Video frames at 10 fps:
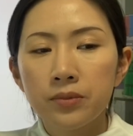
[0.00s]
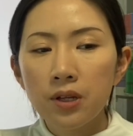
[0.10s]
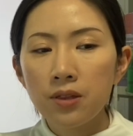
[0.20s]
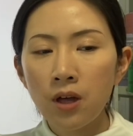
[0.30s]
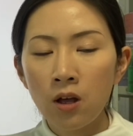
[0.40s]

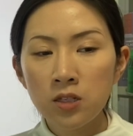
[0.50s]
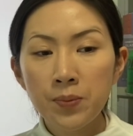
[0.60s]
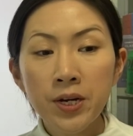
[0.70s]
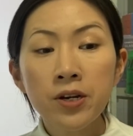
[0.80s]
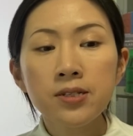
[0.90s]
The
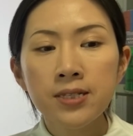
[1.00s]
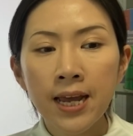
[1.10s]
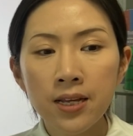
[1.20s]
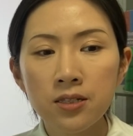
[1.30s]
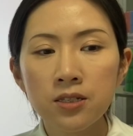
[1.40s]
speaker
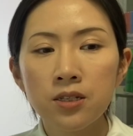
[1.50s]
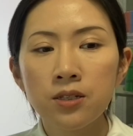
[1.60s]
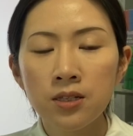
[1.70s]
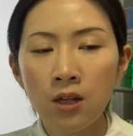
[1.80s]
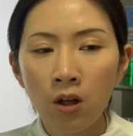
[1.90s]
states
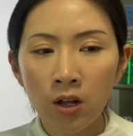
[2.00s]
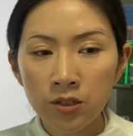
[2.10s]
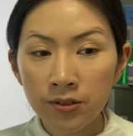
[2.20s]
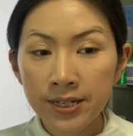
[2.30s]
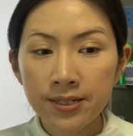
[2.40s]
the
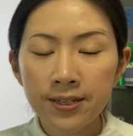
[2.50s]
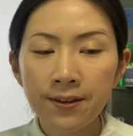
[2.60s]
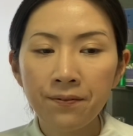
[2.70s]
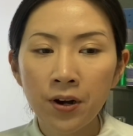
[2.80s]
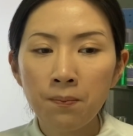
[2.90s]

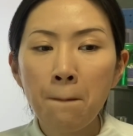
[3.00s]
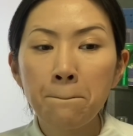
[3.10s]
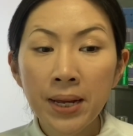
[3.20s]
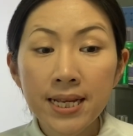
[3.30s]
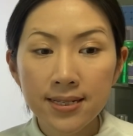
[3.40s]
transitive verb
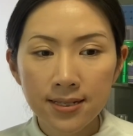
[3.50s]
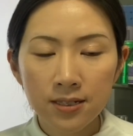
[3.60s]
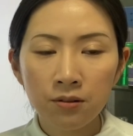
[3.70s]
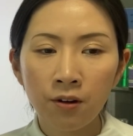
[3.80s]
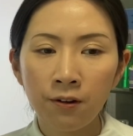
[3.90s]
means
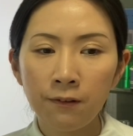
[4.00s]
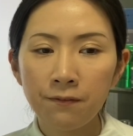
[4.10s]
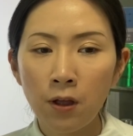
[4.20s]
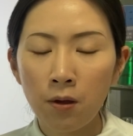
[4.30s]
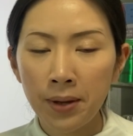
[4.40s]
of
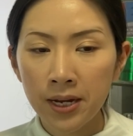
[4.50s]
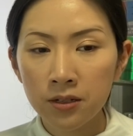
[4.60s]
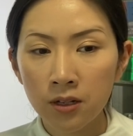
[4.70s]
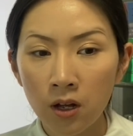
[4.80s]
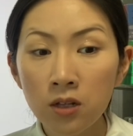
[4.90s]
the main
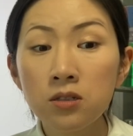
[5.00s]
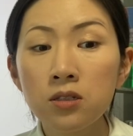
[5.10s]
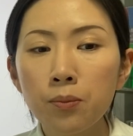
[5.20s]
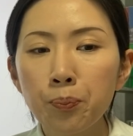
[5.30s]
clause